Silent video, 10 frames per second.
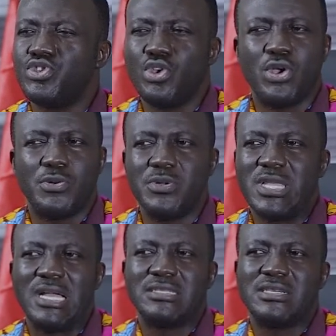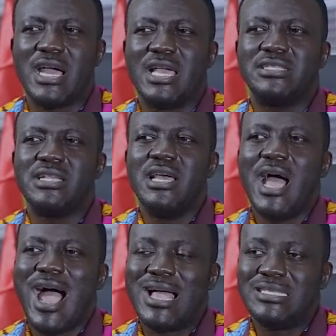chalk without Christ
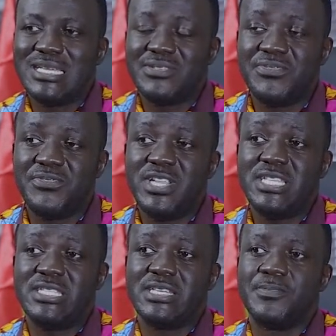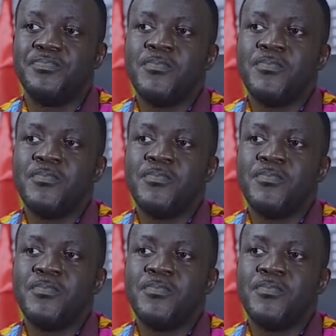are just fleeting,